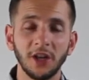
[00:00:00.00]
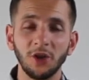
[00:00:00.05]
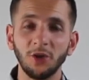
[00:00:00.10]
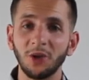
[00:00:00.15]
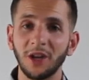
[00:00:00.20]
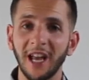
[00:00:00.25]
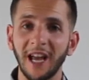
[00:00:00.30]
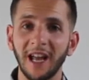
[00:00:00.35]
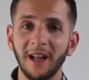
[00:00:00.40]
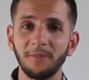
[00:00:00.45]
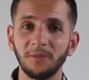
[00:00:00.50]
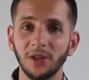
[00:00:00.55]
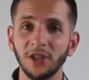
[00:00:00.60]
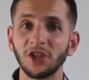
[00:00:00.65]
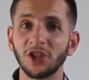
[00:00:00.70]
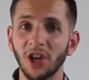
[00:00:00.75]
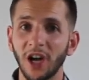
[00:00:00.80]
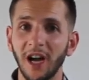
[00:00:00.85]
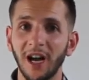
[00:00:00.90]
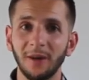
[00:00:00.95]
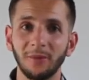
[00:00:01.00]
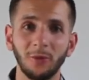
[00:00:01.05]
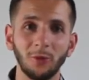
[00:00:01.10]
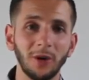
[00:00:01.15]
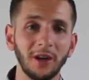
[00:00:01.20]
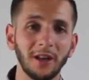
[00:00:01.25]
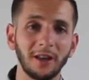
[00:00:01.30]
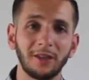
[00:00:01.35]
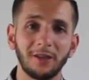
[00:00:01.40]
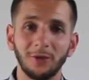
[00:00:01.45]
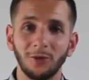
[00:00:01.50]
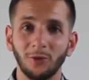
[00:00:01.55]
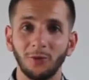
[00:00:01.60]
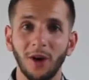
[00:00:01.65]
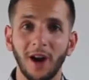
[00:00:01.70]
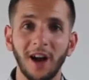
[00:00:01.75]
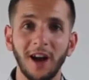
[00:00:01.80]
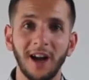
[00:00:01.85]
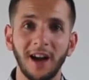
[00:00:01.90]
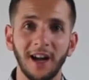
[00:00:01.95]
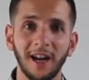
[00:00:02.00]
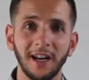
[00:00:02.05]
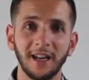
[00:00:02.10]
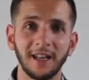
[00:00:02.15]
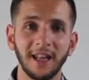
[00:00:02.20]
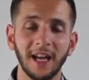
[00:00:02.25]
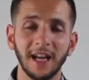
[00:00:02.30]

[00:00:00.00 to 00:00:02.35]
you get the job with the Rawhide.